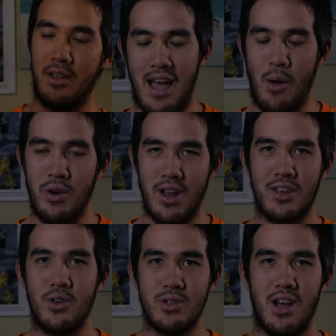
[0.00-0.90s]
I would
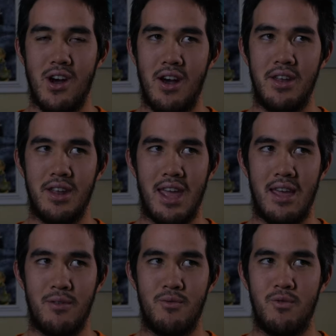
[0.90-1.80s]
not use it on
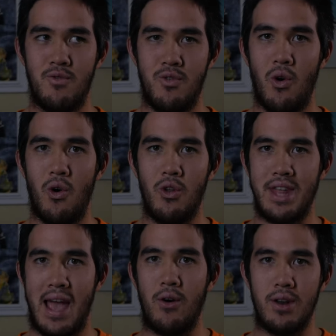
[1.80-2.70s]
a full
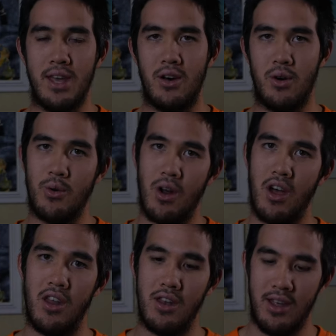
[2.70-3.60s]
downhill
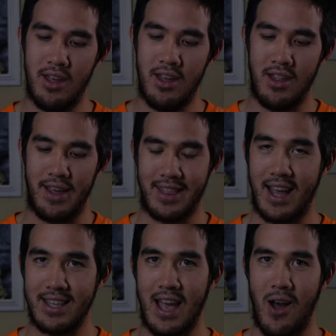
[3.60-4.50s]
run. Like,
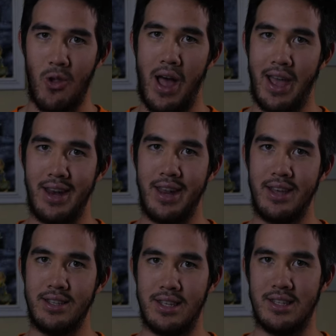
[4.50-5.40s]
that's how light it
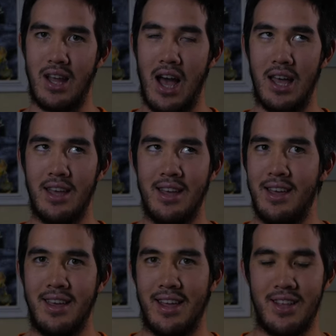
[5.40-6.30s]
is. It
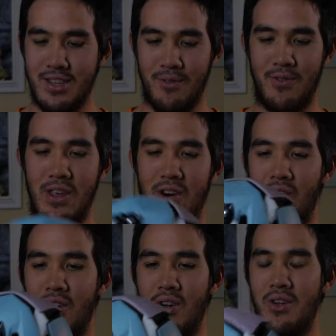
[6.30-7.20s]
doesn't
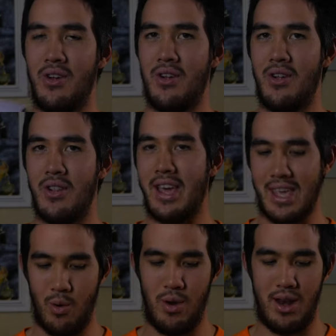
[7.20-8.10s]
feel
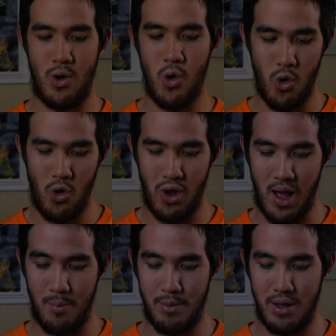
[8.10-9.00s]
like it would hold
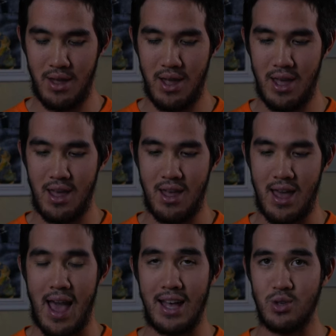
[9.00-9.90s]
up
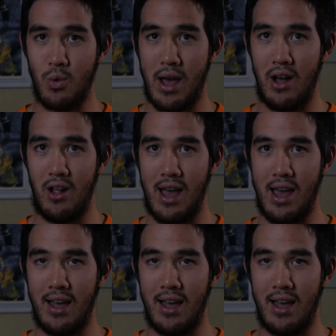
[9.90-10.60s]
as well